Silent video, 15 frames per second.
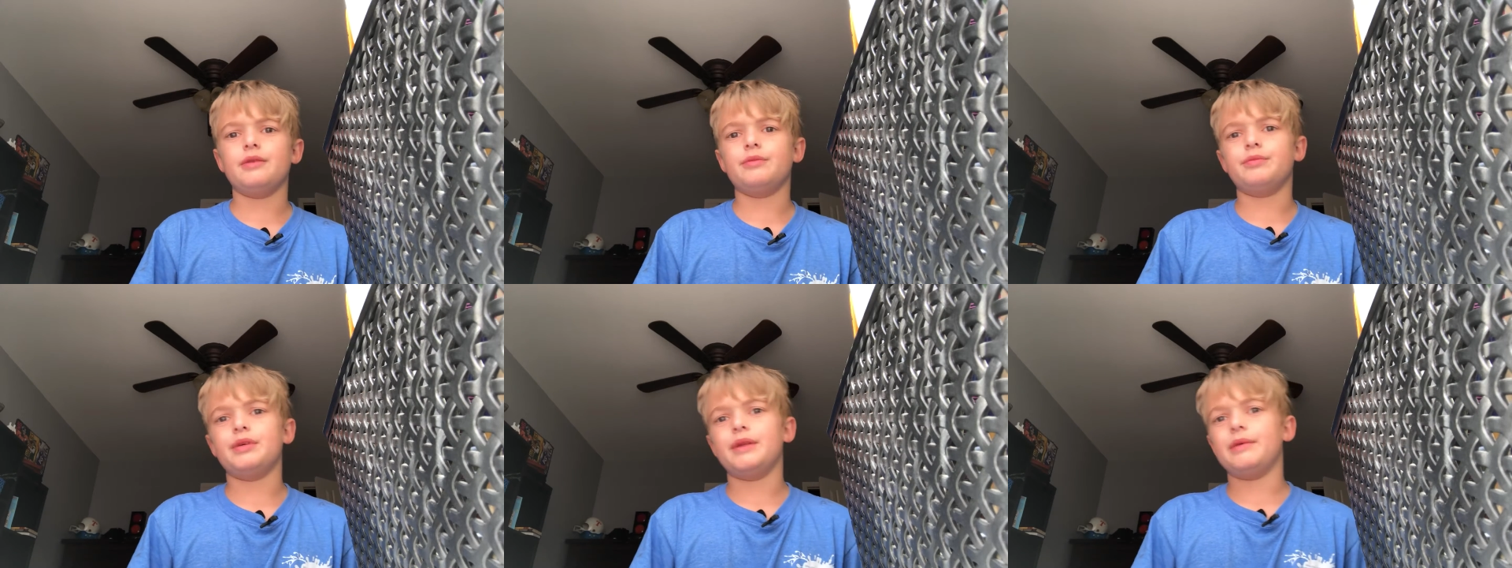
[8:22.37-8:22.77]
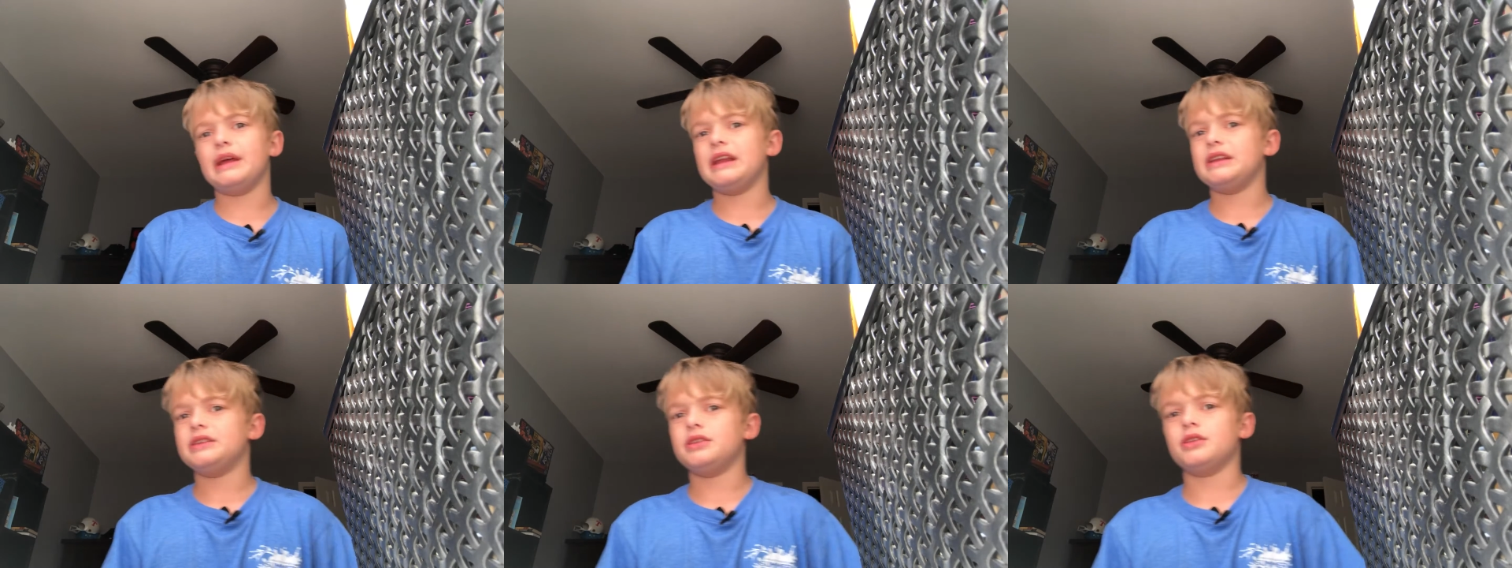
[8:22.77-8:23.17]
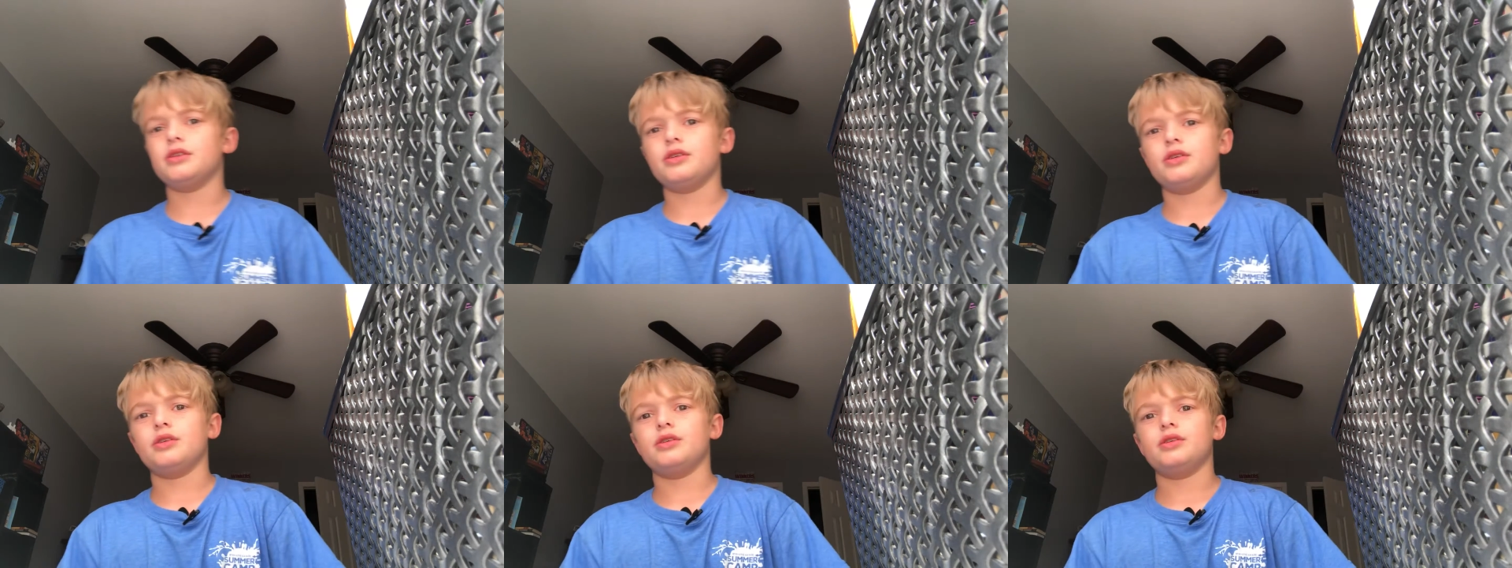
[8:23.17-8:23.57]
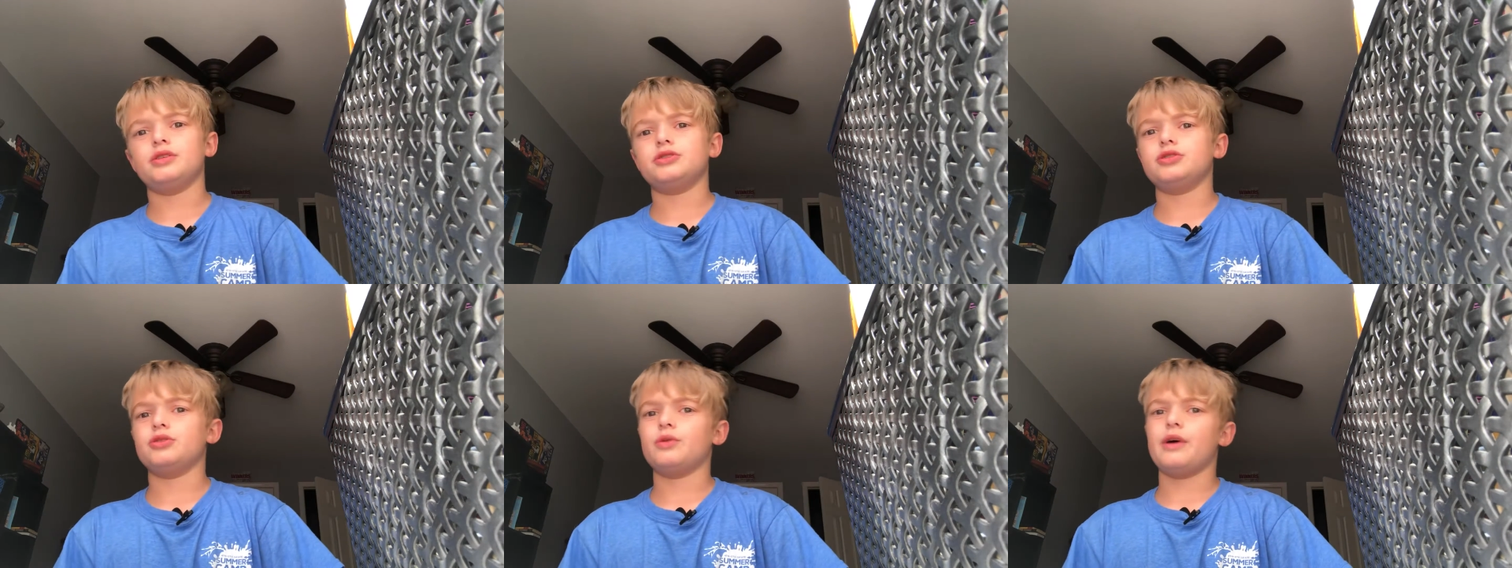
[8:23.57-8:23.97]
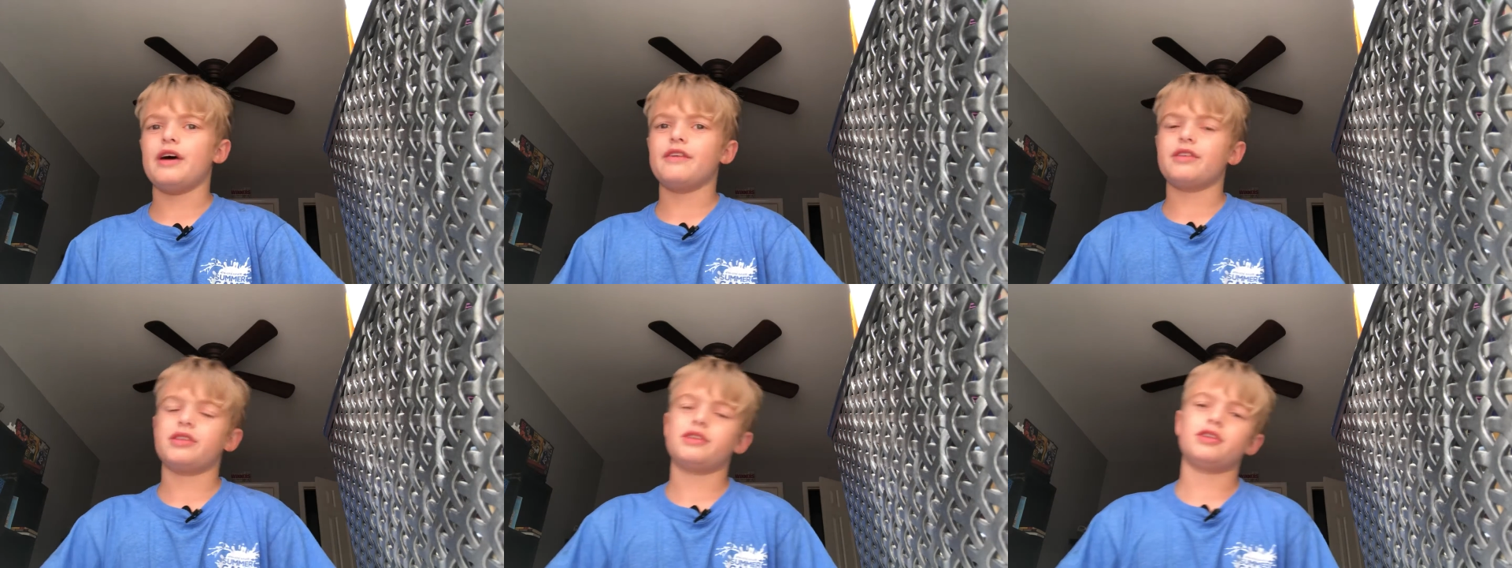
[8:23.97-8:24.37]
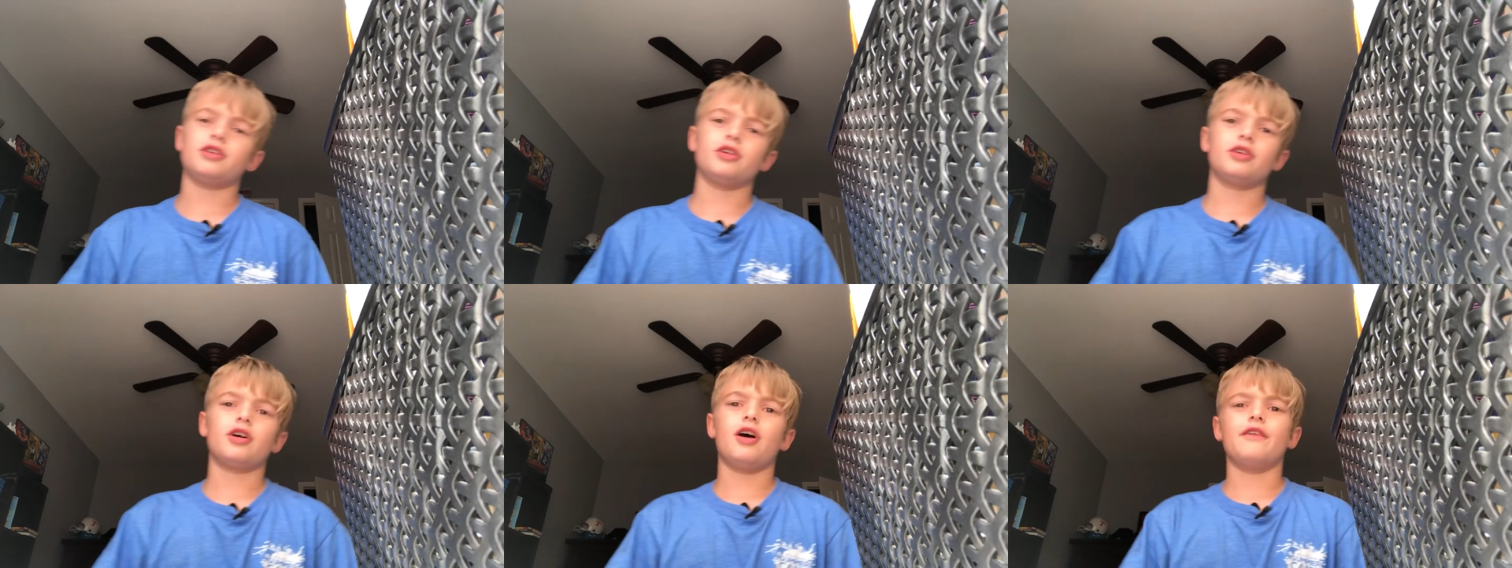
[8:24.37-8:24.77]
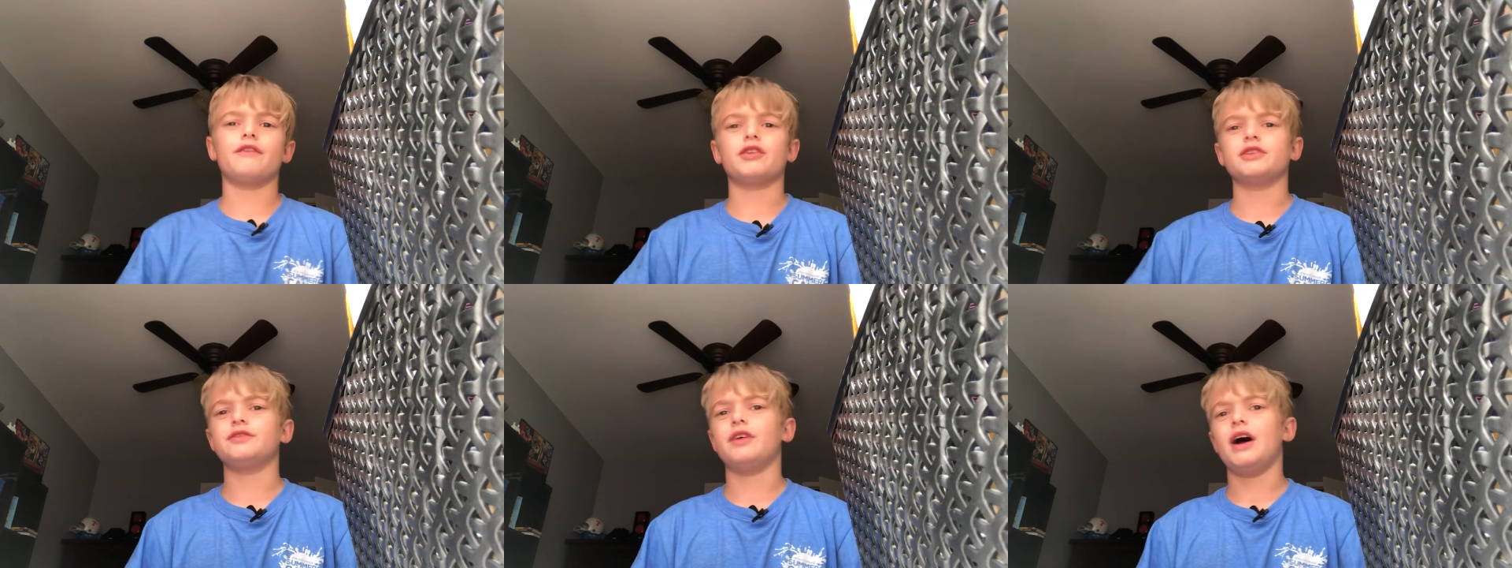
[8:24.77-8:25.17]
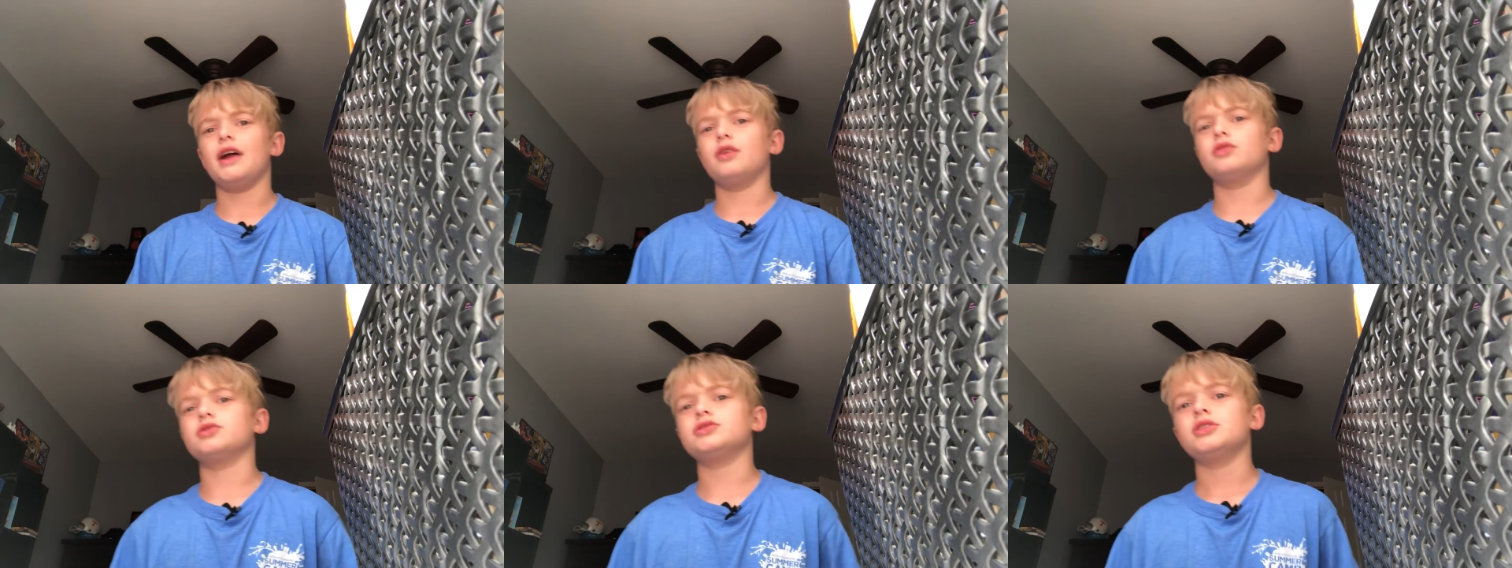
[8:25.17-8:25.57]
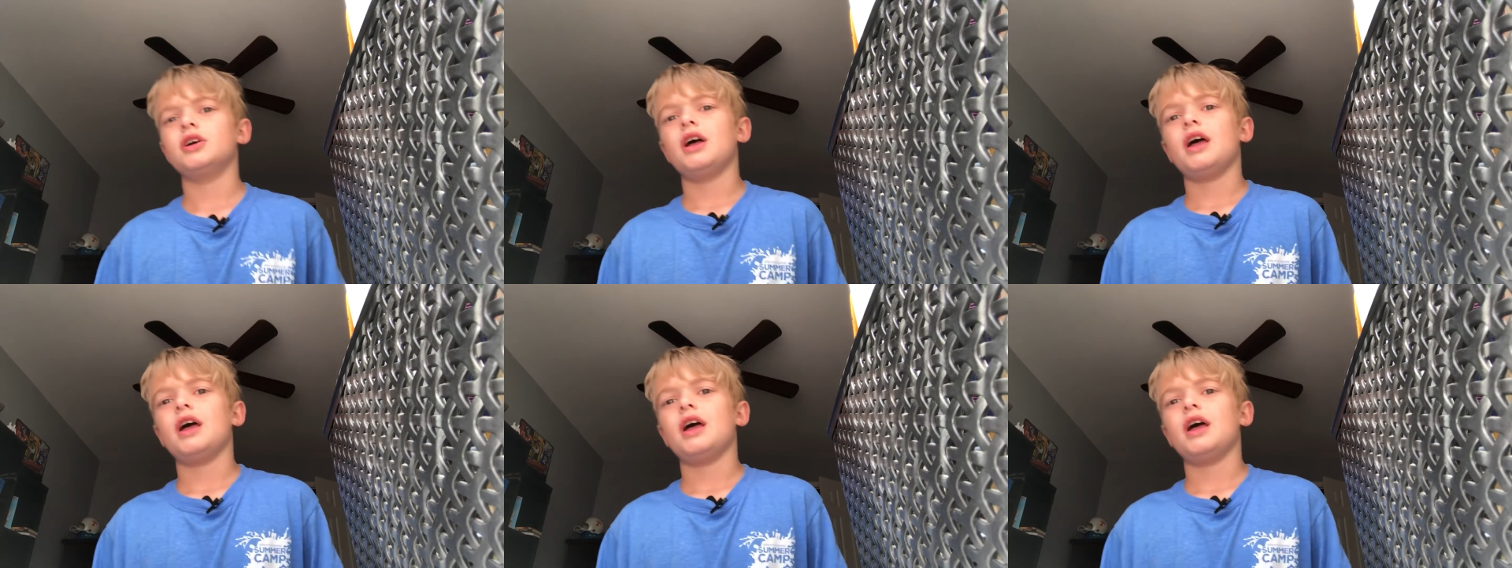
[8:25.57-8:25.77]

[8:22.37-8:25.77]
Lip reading: to the Western Conference Finals,